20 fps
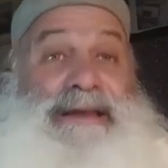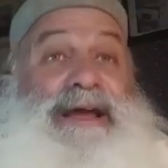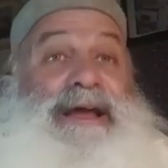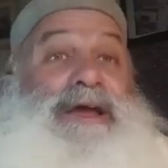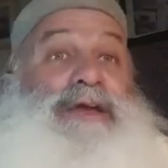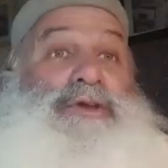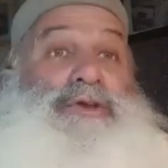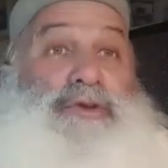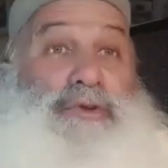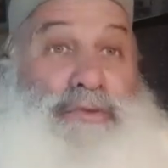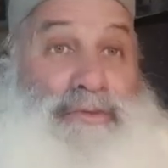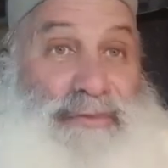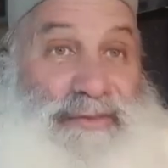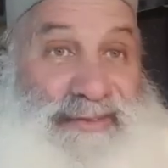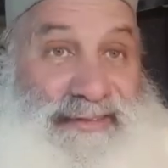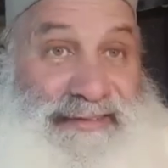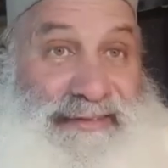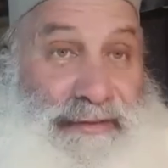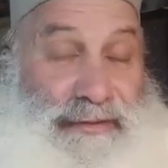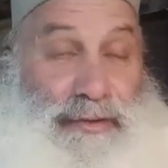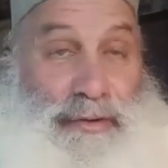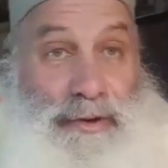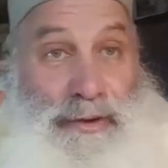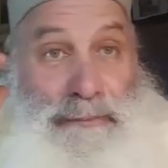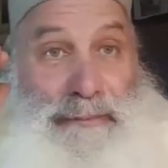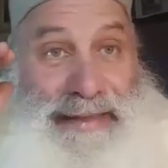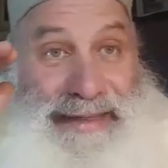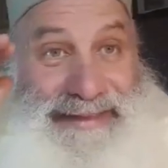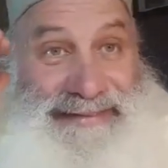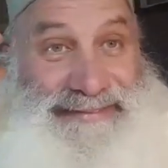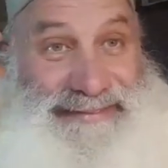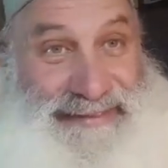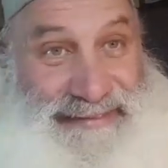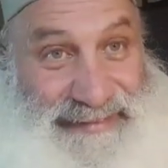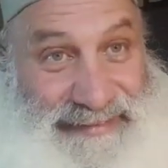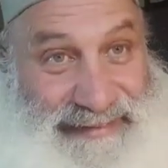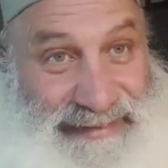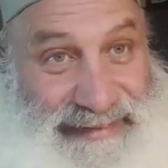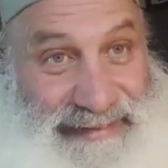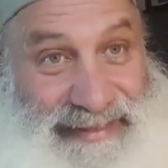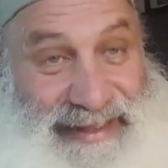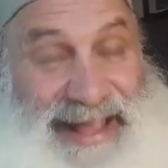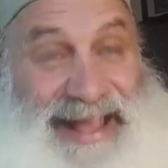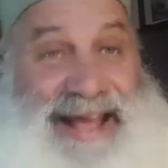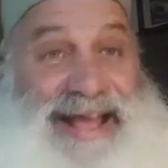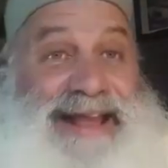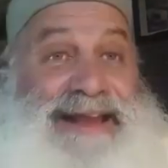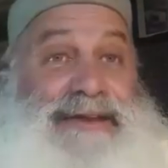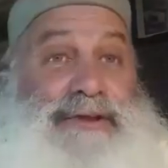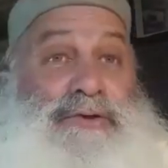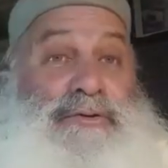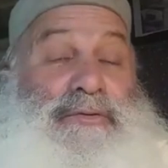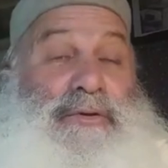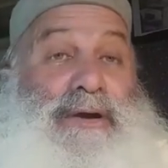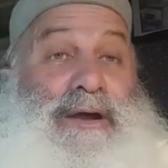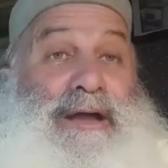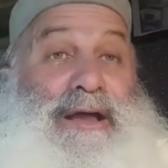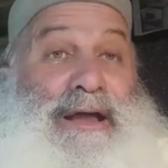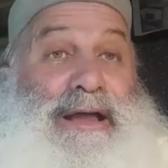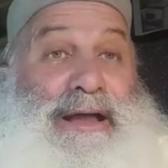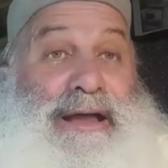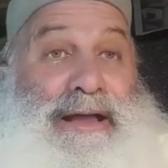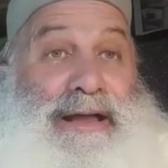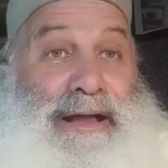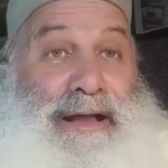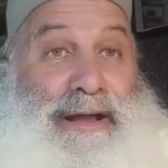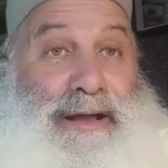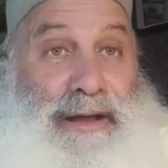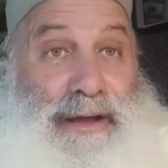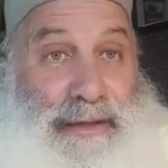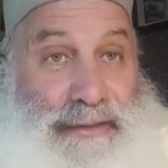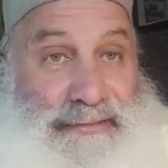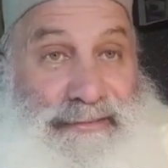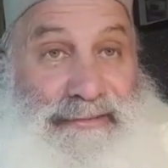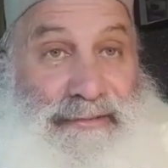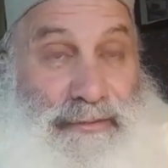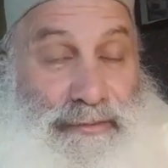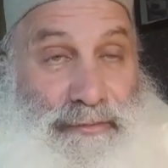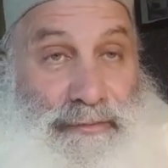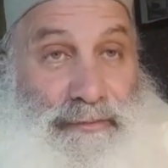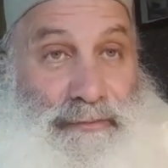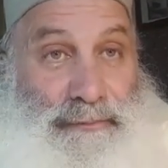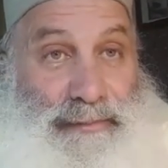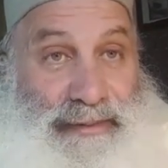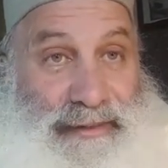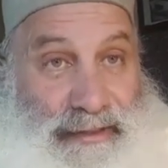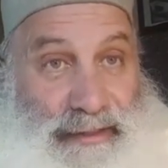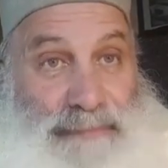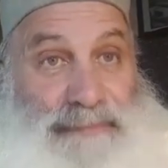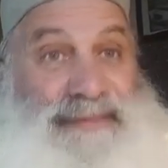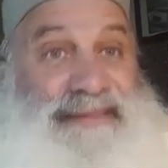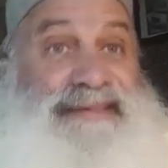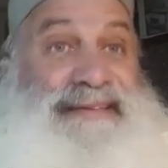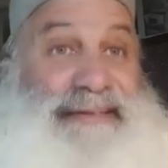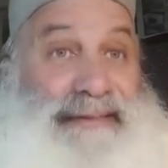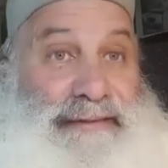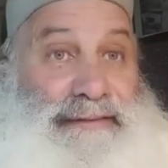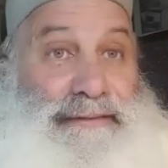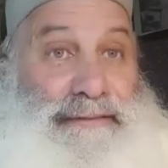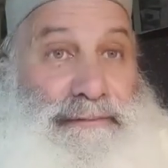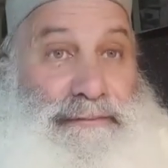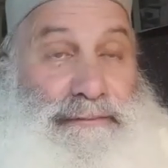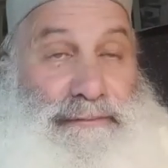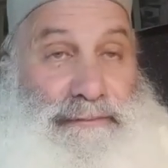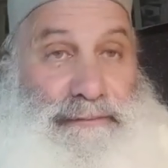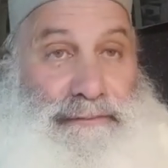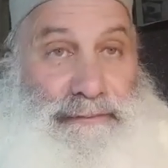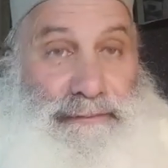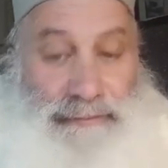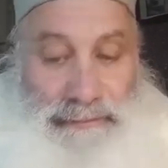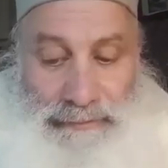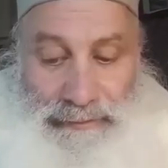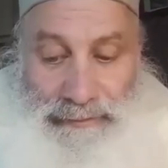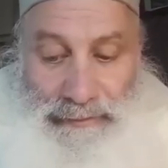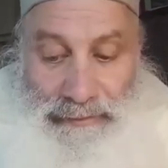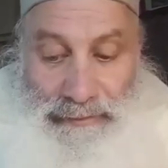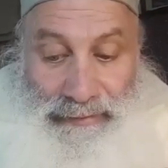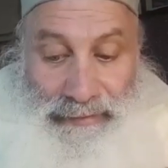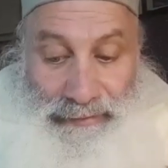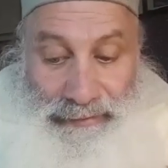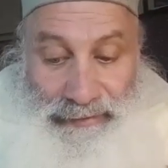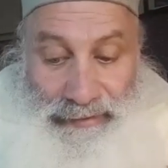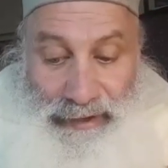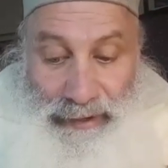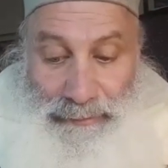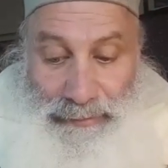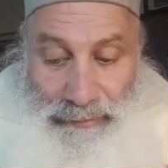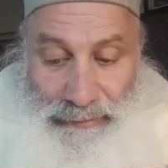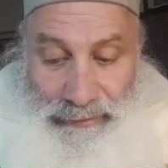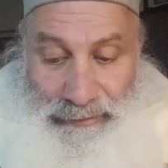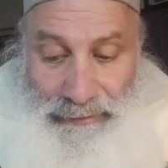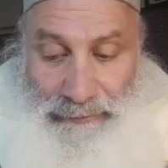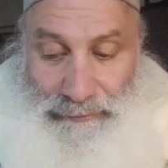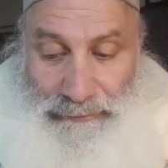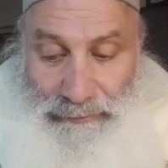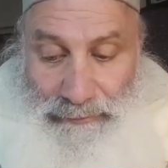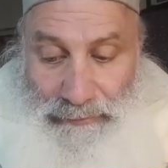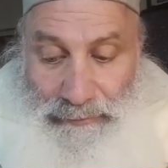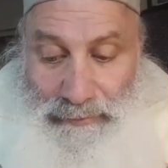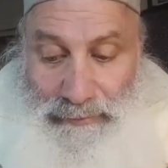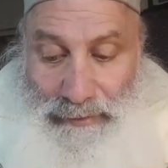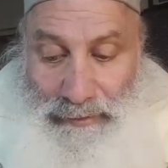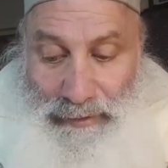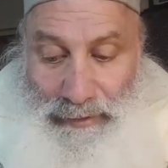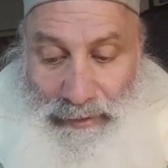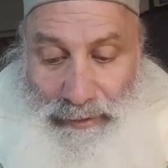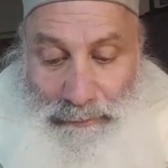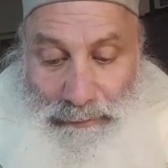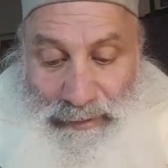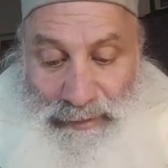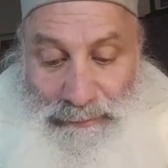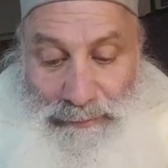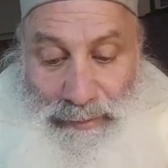you are made to see and you also become seen in the upper realm, then